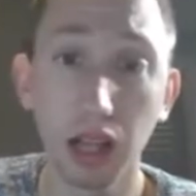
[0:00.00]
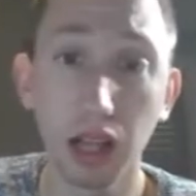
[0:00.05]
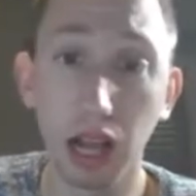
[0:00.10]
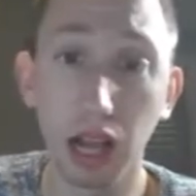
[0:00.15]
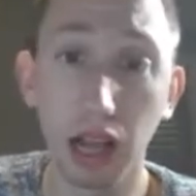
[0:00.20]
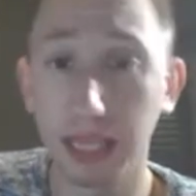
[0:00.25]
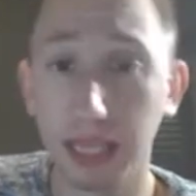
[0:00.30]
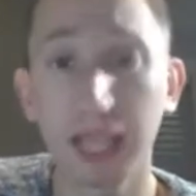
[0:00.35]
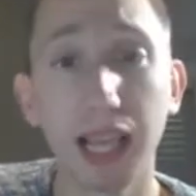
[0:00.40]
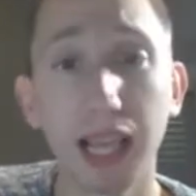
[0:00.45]

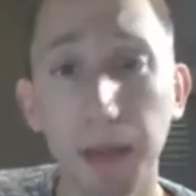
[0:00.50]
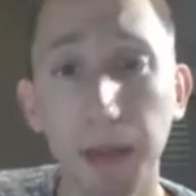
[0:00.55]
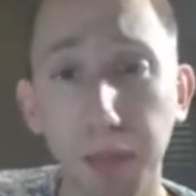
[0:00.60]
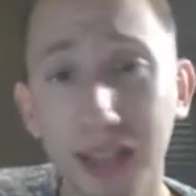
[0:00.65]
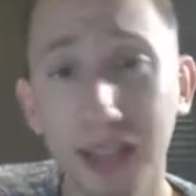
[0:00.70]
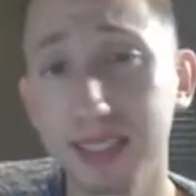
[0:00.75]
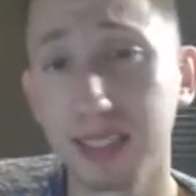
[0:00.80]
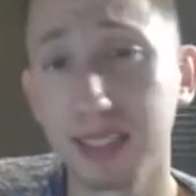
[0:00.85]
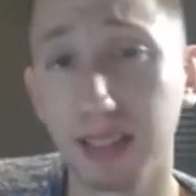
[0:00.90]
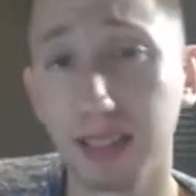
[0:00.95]
It can get
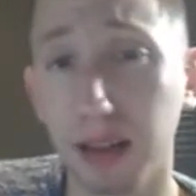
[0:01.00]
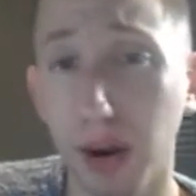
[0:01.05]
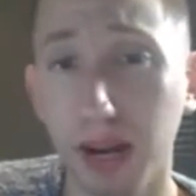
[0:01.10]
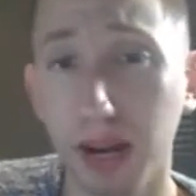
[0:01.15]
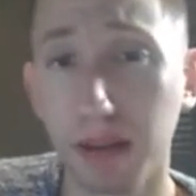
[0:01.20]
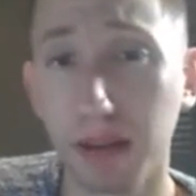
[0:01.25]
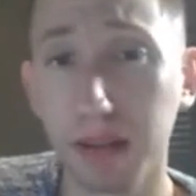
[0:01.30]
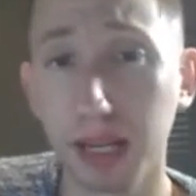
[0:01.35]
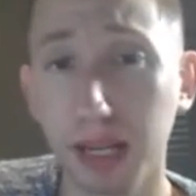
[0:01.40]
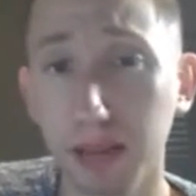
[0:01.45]
pricey there,
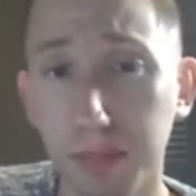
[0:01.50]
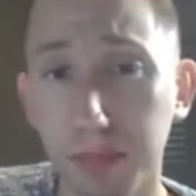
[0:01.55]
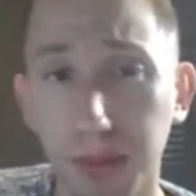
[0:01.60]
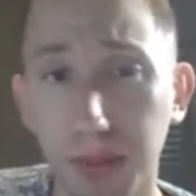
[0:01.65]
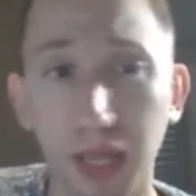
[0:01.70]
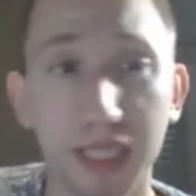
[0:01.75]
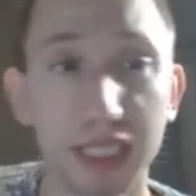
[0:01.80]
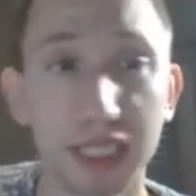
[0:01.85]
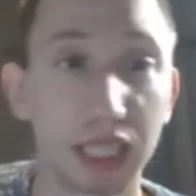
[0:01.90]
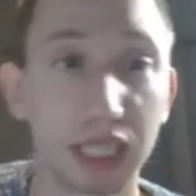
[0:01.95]
right? I mean, the
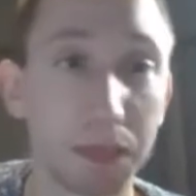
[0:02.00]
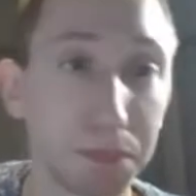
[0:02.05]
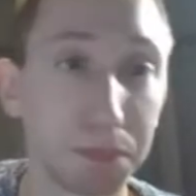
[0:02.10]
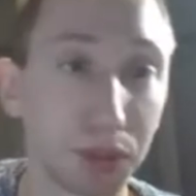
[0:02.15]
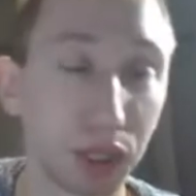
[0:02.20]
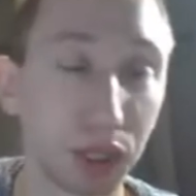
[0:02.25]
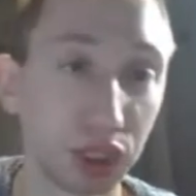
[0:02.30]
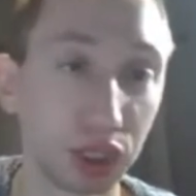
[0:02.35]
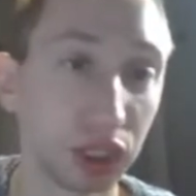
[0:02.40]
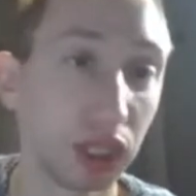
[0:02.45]
prices can
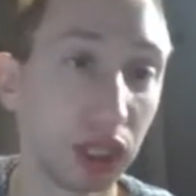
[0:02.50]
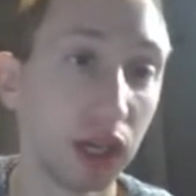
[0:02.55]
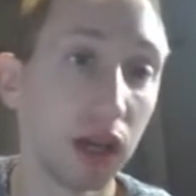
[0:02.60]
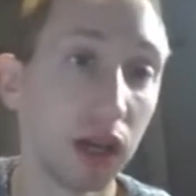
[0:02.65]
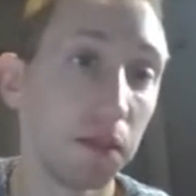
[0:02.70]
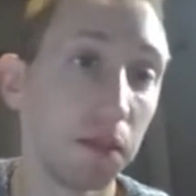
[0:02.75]
push